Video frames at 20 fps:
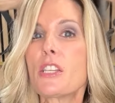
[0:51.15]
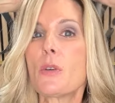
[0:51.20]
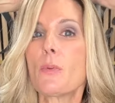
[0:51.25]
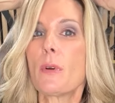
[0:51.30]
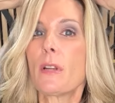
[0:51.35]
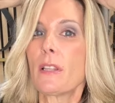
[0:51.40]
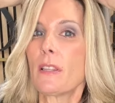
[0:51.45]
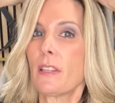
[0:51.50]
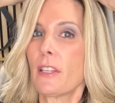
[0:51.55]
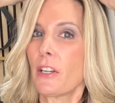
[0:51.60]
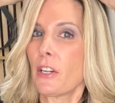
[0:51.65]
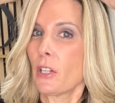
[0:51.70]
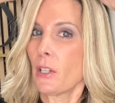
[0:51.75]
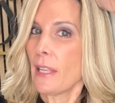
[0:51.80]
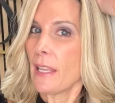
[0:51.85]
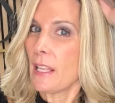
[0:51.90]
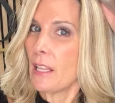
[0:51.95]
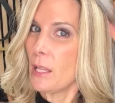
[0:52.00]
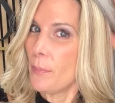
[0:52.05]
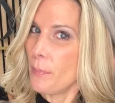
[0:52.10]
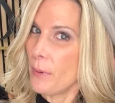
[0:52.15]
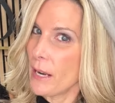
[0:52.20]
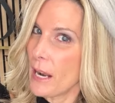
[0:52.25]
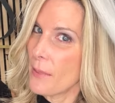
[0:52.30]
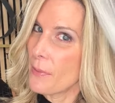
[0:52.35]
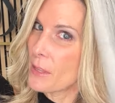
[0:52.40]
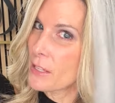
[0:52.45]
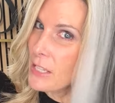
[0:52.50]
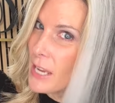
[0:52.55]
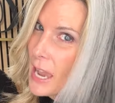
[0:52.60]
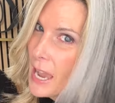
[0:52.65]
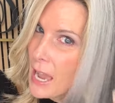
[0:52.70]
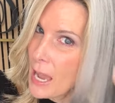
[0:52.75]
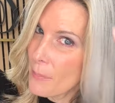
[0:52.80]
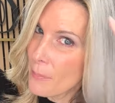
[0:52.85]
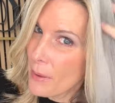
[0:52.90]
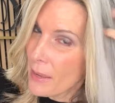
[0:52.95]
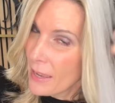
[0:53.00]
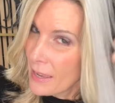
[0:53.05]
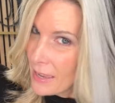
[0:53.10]
You would literally clip it on the
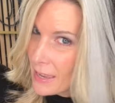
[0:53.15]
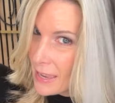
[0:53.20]
top